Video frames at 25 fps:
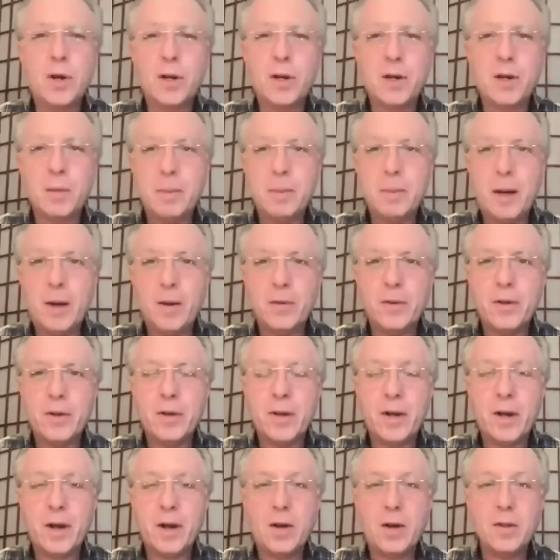about
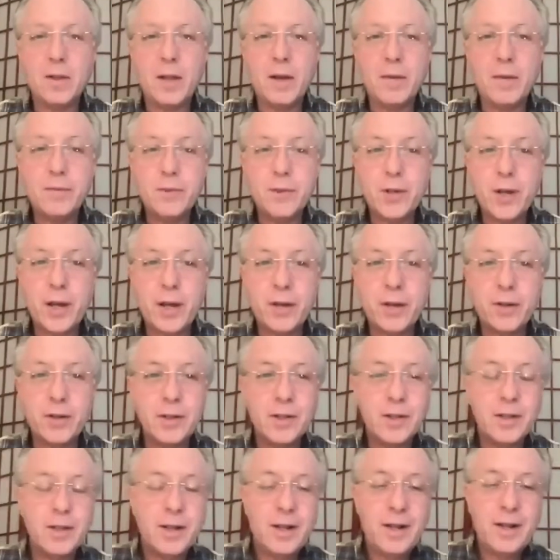our left
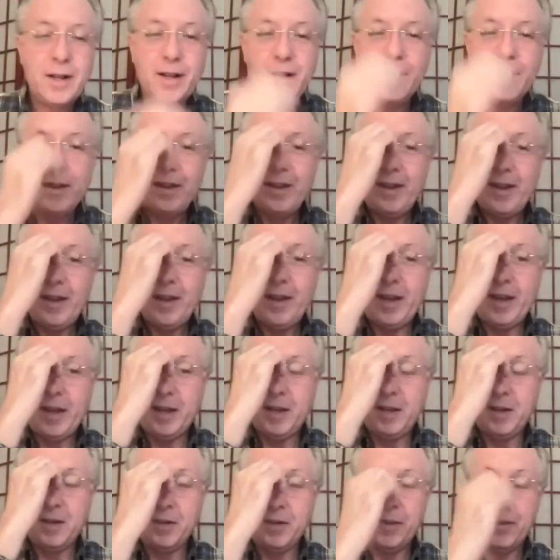channel
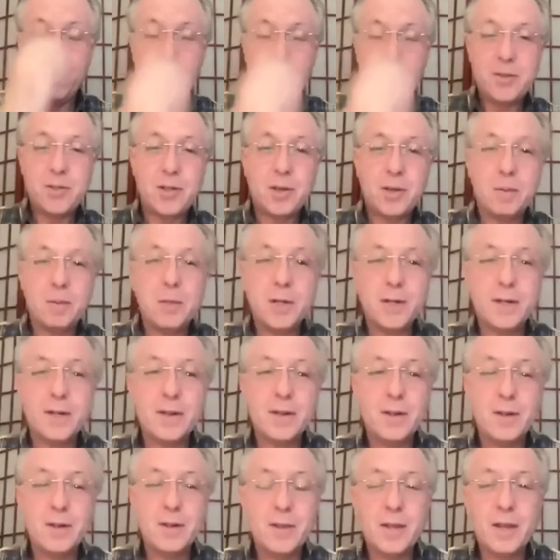and the
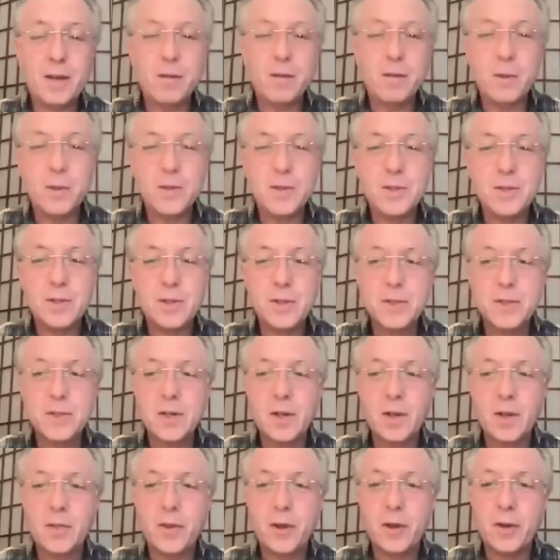subject that was listed
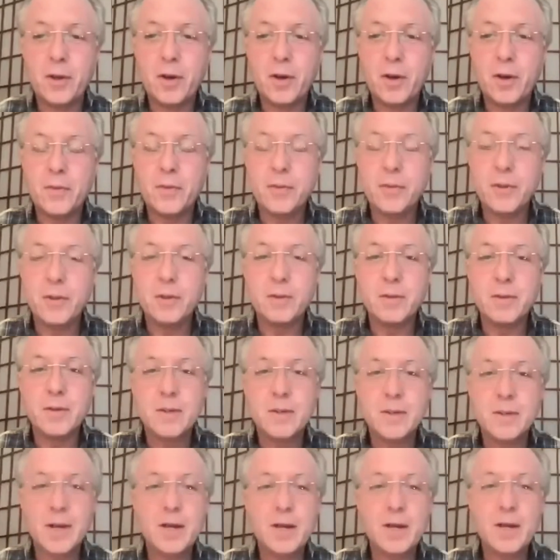on the
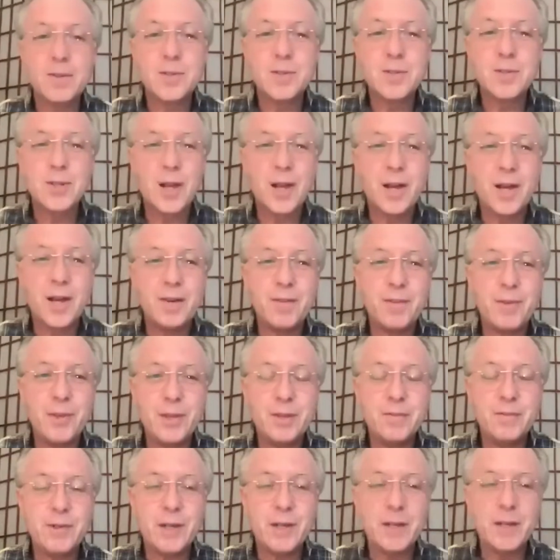title slide of the
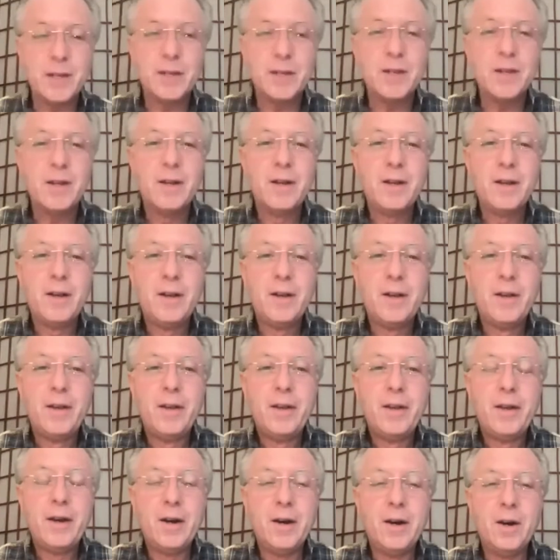evening,
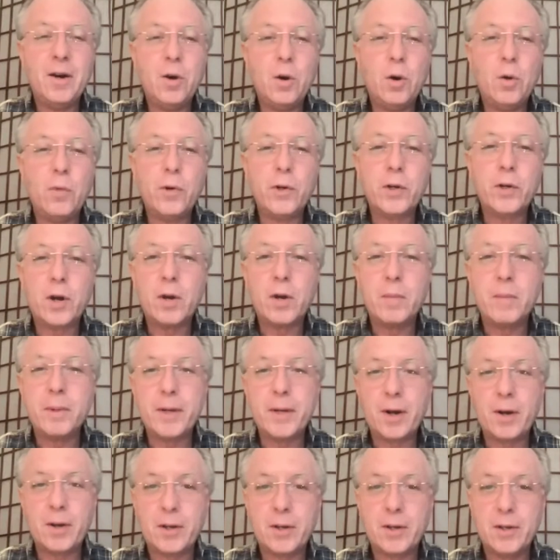overcoming
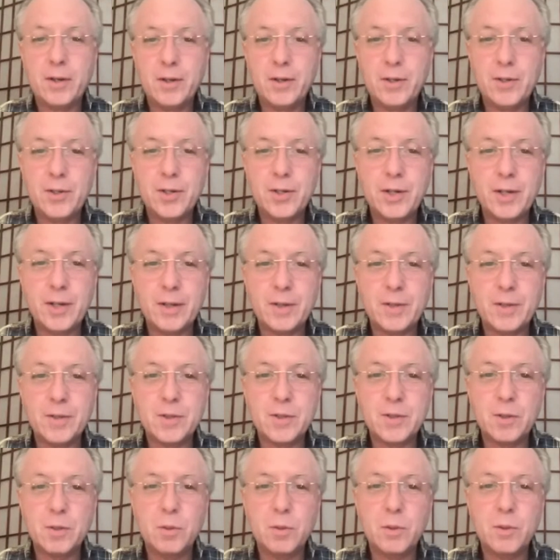our conditionings.
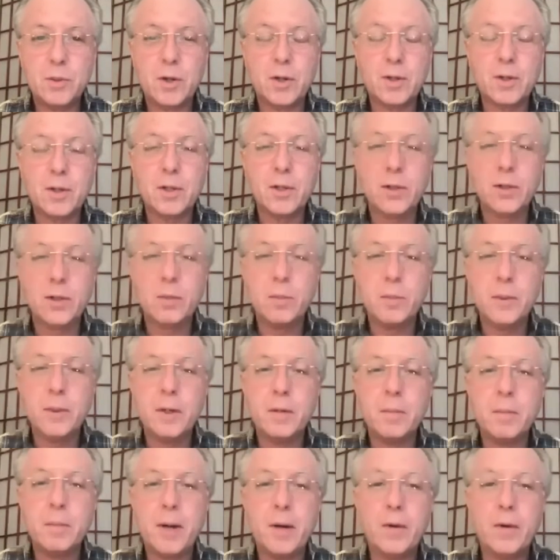So we'll talk a little bit
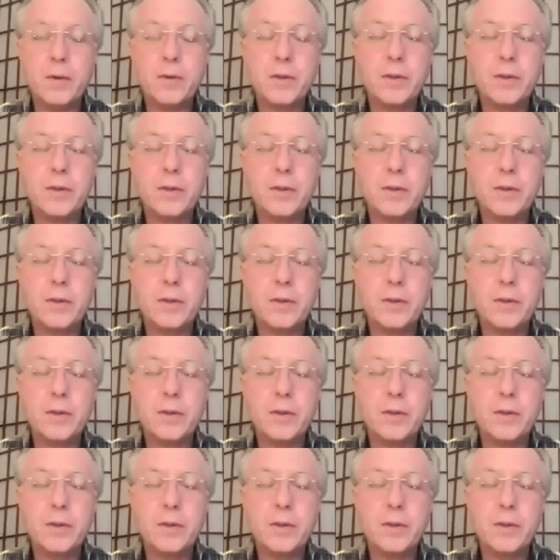about